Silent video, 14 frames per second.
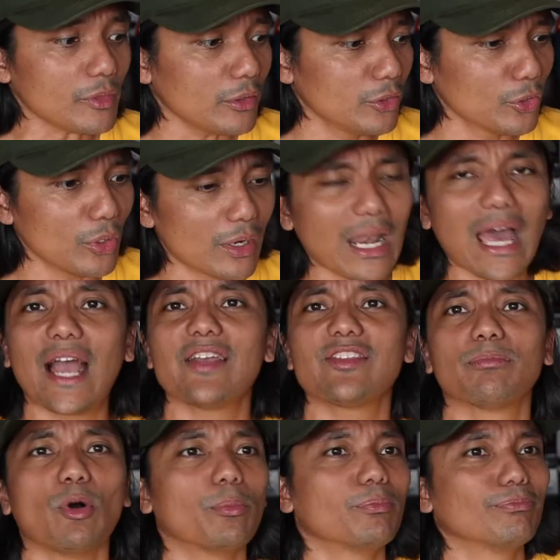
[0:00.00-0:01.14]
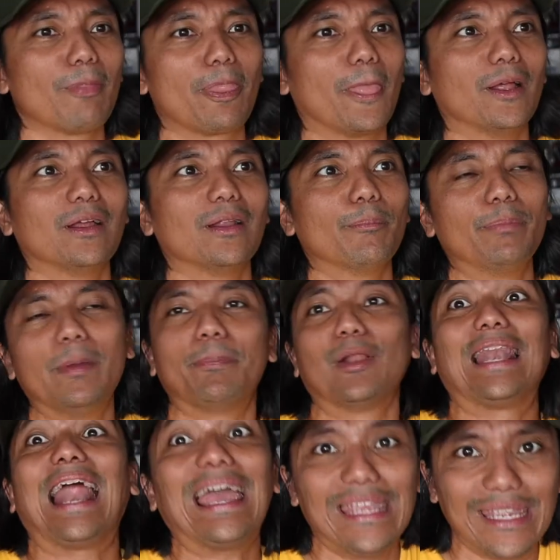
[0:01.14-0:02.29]
you know, lies about people
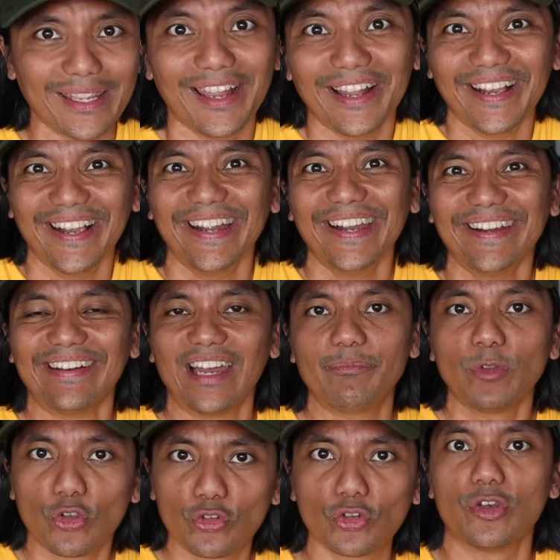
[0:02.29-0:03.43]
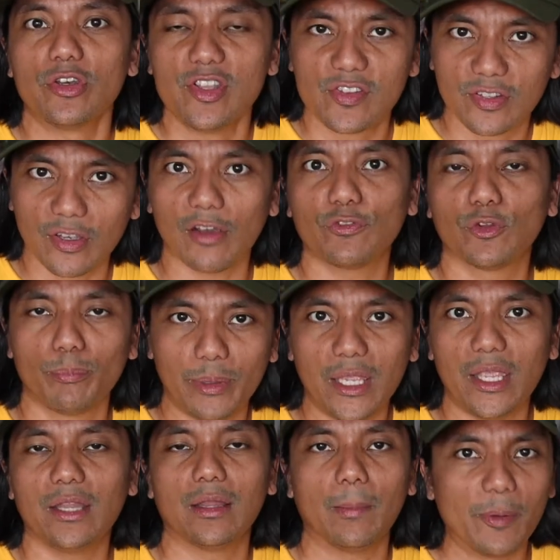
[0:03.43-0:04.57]
lying, right, should deserve to
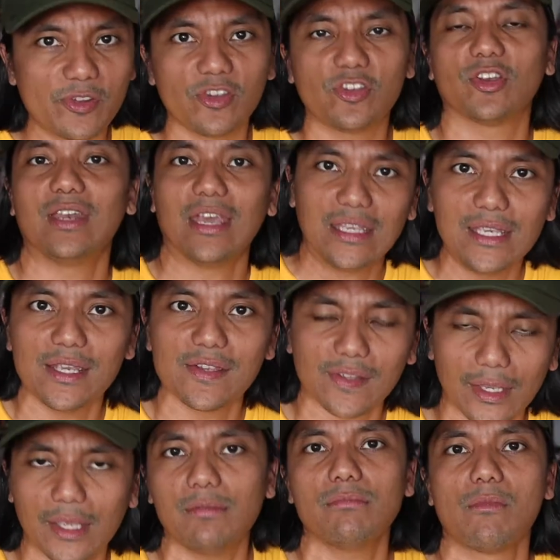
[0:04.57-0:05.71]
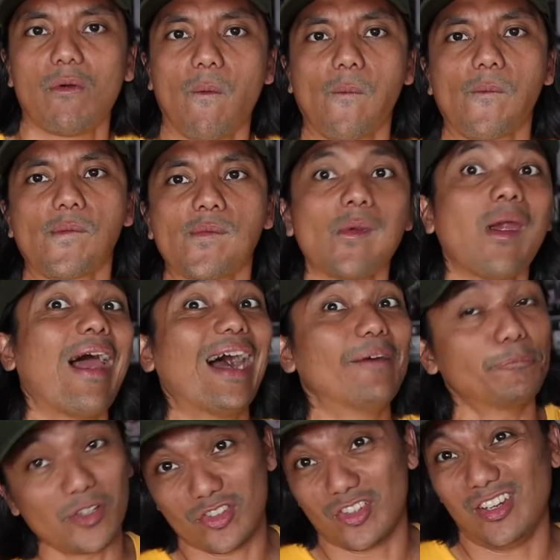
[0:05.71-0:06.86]
be in the position that he is in?
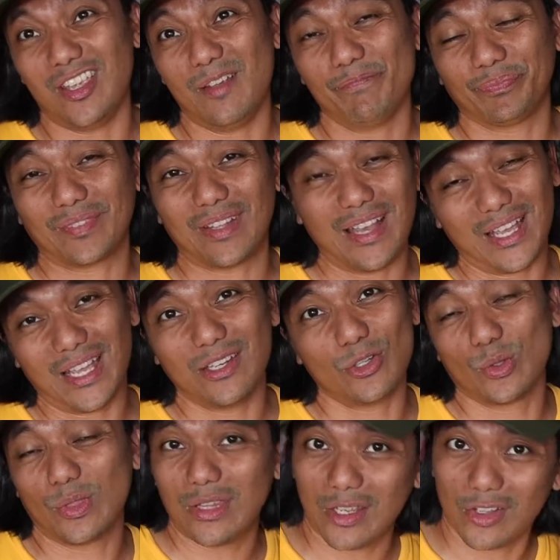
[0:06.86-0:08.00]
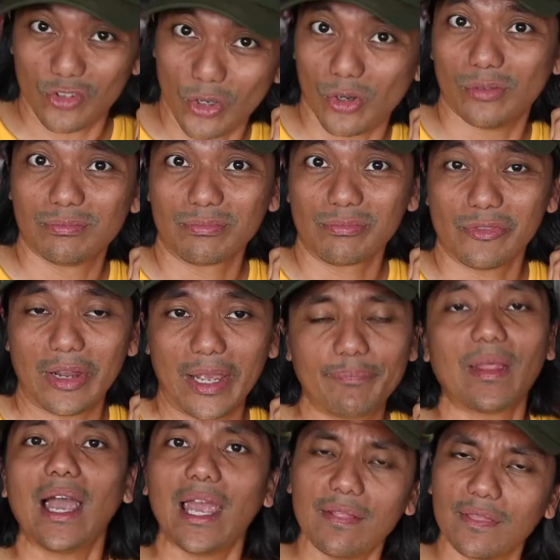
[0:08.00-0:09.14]
Personally, I don't think so, right?
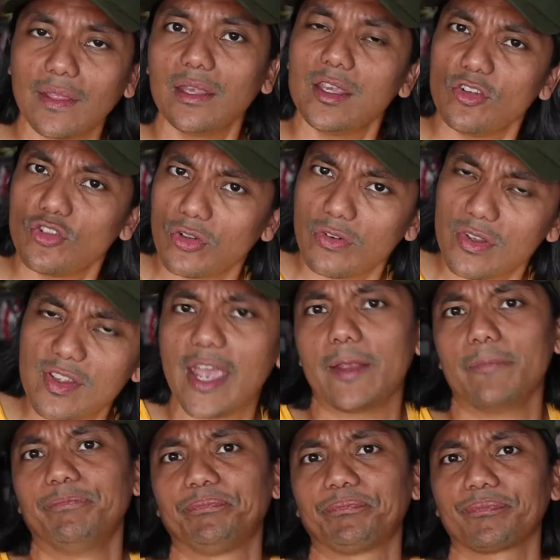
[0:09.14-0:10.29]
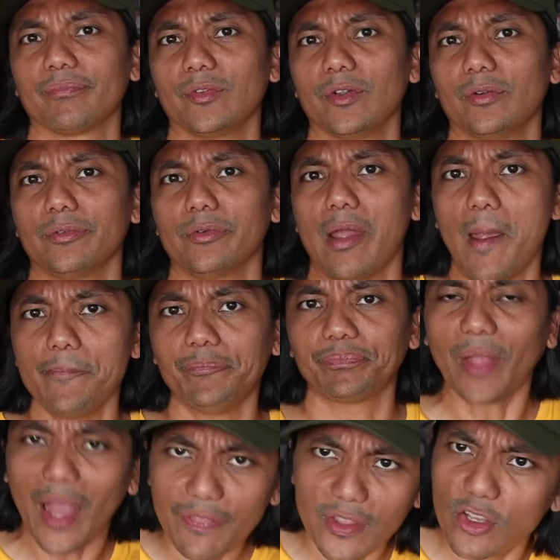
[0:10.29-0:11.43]
I think he should resign, right?
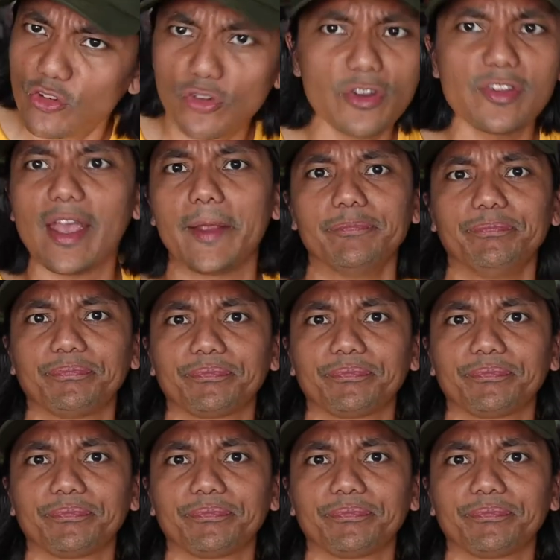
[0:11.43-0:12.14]
I think he should resign.